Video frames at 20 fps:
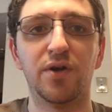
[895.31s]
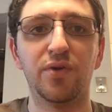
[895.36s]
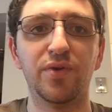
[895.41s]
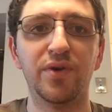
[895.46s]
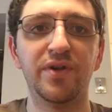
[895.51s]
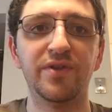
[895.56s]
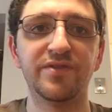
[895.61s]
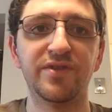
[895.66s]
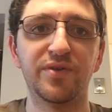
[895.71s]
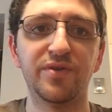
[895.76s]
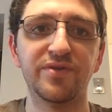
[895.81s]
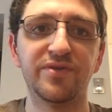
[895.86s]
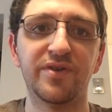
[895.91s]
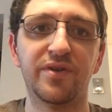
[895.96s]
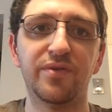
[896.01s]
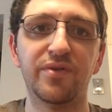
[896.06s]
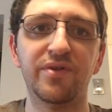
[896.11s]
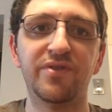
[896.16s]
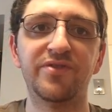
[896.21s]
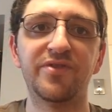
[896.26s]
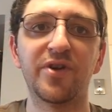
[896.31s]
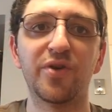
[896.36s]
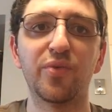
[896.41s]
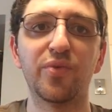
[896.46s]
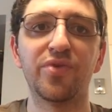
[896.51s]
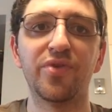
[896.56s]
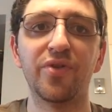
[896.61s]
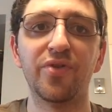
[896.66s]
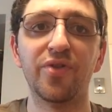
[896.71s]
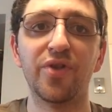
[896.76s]
Always, always, always
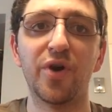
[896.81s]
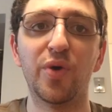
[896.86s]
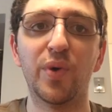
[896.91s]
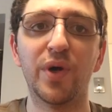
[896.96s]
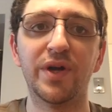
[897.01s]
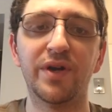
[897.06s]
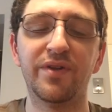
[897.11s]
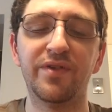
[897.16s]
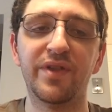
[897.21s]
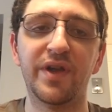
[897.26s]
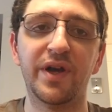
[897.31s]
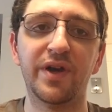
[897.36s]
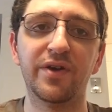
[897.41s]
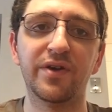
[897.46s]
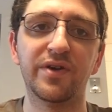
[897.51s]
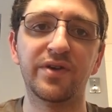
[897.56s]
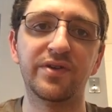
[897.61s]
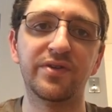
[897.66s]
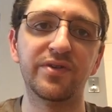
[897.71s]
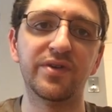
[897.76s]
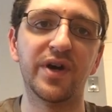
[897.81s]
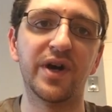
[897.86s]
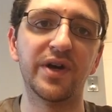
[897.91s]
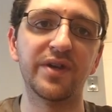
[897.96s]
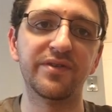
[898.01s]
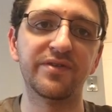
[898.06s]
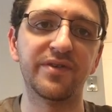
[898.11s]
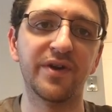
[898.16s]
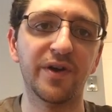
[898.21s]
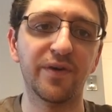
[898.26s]
start with the low end there. Do
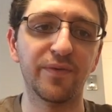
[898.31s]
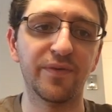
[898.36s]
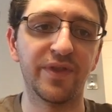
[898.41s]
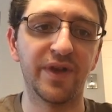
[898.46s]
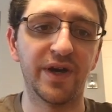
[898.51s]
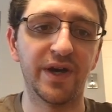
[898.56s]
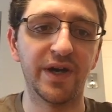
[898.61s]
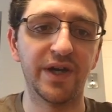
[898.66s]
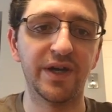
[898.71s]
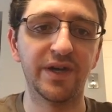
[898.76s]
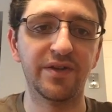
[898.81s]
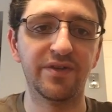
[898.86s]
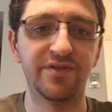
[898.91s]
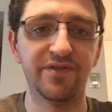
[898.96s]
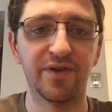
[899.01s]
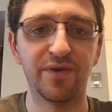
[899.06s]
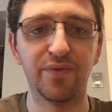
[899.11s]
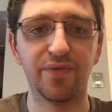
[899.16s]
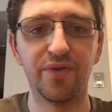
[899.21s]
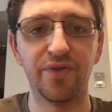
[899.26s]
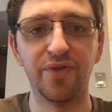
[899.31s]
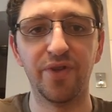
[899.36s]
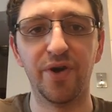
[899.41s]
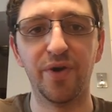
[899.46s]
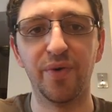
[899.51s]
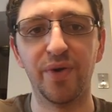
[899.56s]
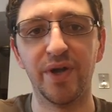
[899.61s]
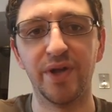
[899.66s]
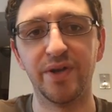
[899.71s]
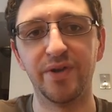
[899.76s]
not start with the high end, start with the
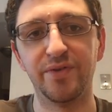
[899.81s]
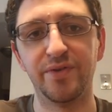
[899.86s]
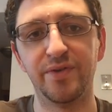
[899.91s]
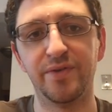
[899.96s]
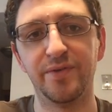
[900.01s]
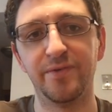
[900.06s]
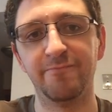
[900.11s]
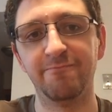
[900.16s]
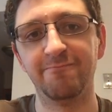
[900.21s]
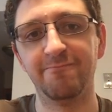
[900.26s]
low end.